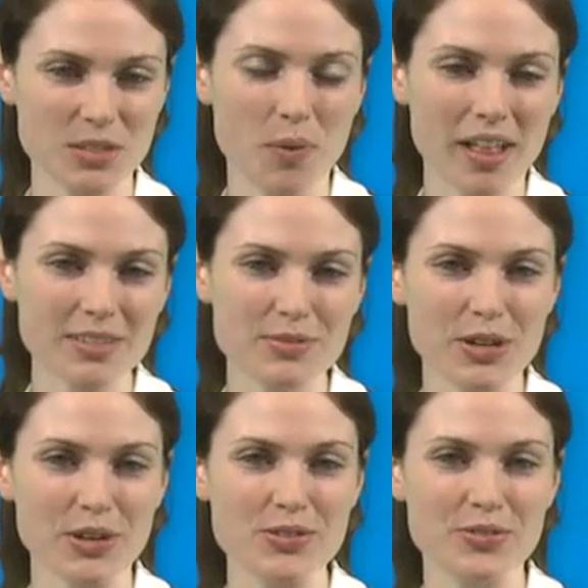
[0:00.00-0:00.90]
and welcome
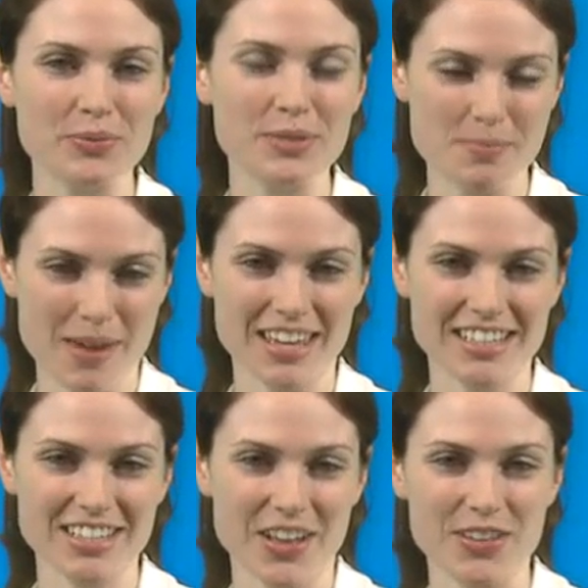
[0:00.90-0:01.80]
to Earth from
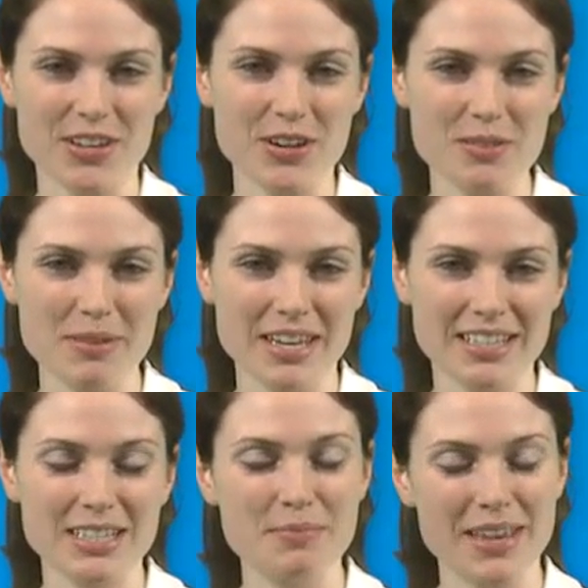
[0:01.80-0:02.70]
Space on the
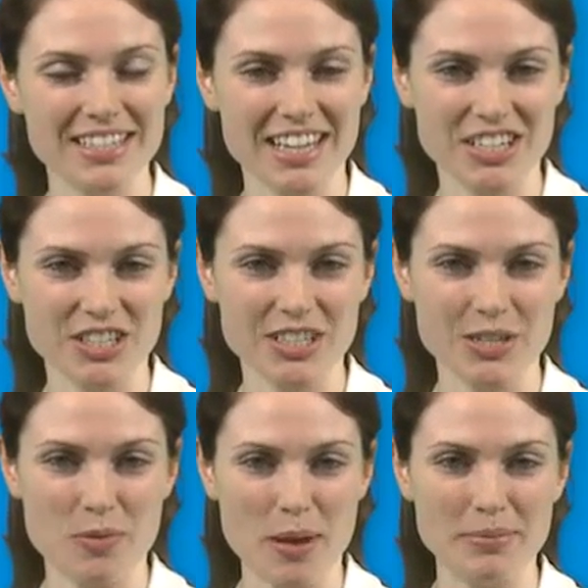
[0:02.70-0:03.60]
European Space
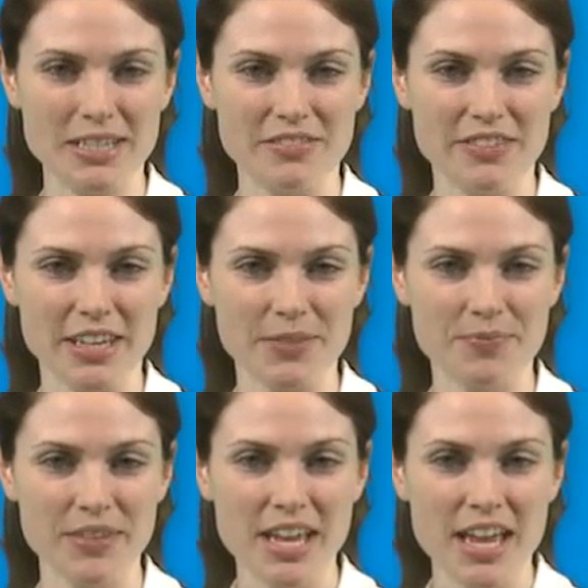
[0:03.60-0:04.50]
Agency Web TV.
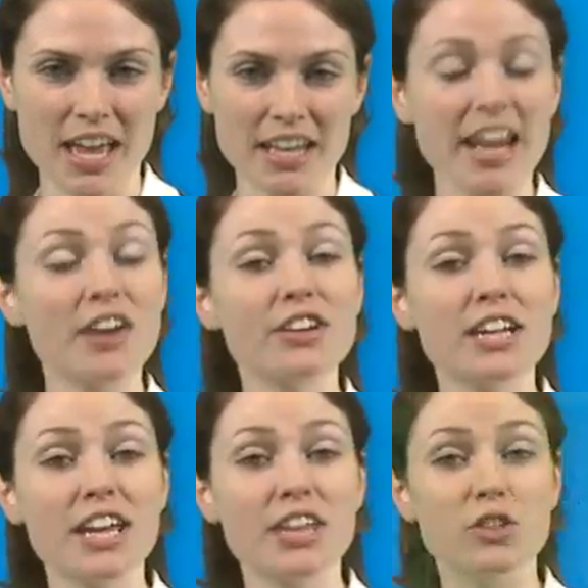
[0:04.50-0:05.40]
An
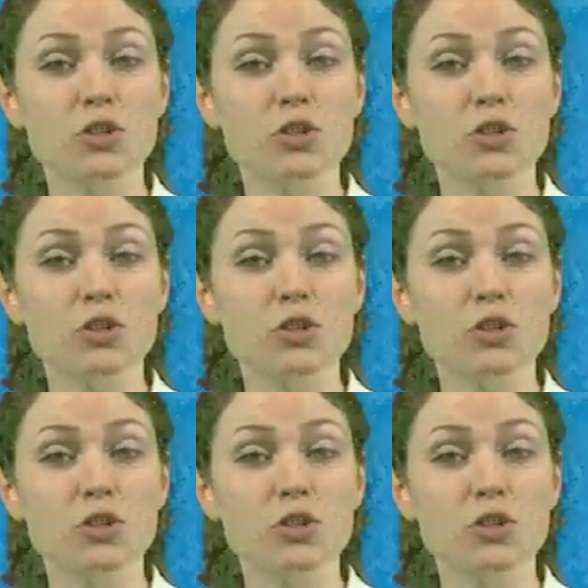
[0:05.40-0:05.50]
area in the